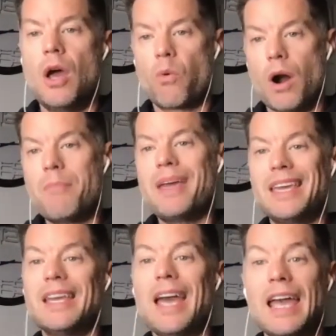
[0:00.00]
where I'm
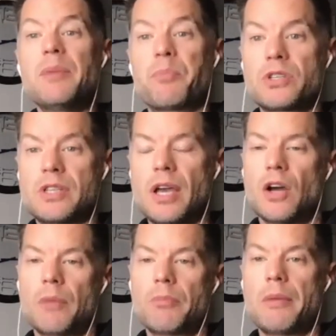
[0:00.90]
making 8%
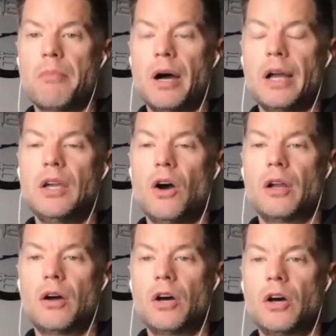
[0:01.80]
on my money
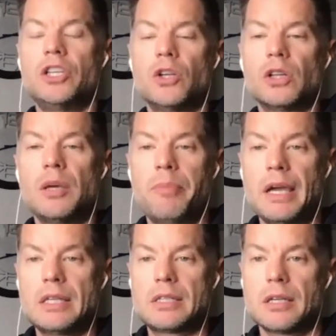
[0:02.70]
on a yearly
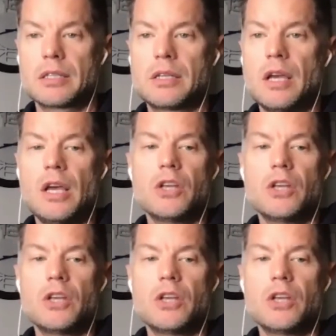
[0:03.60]
basis.